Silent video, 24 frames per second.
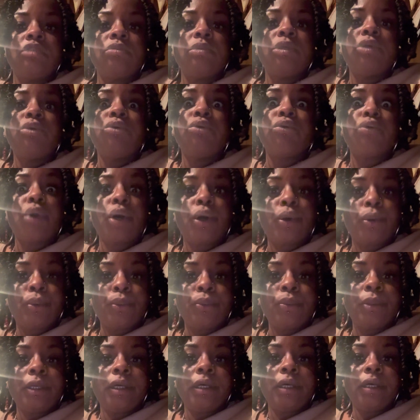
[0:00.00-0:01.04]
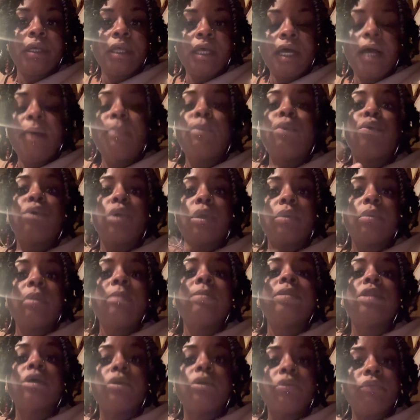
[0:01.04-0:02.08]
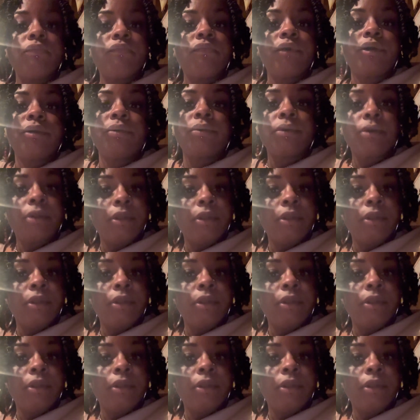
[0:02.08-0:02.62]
We grown. I'm grown. I'm 34.